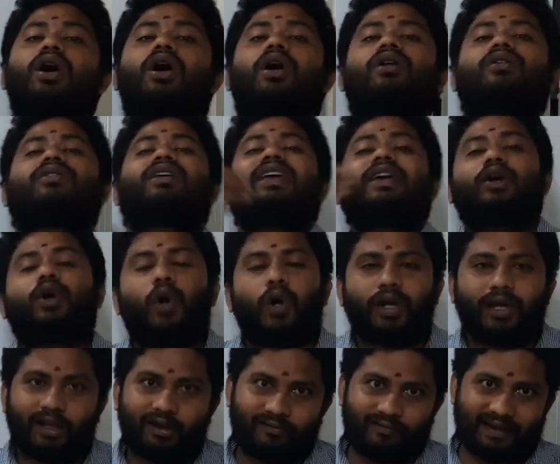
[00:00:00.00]

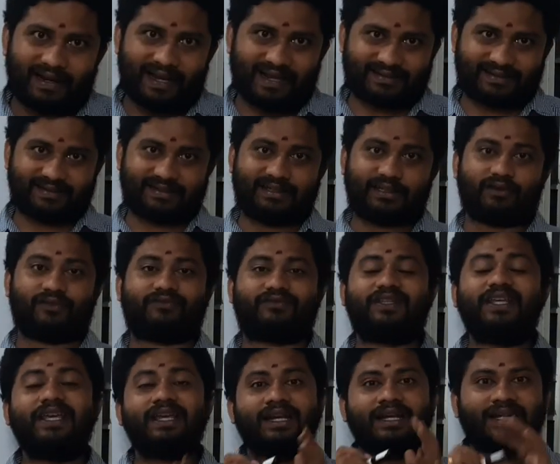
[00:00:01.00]
recoil velocity of
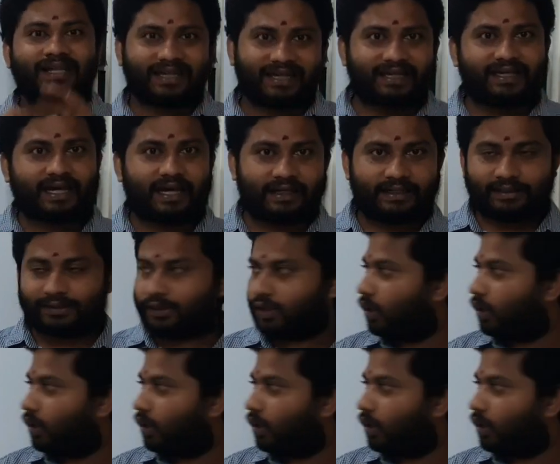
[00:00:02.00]
the gun.